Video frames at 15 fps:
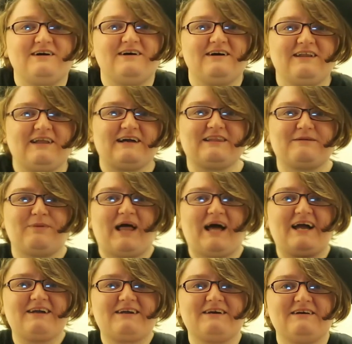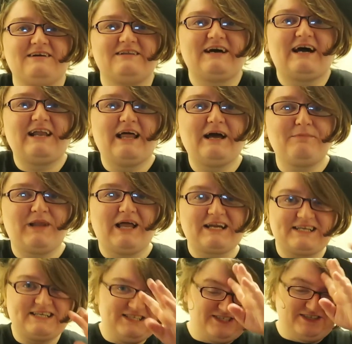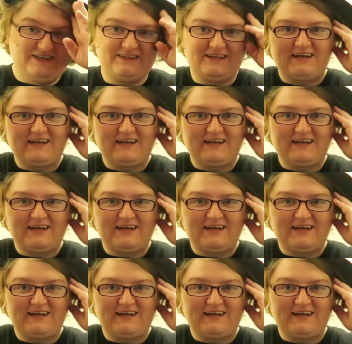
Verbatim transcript: I like the black. I like black t-shirts,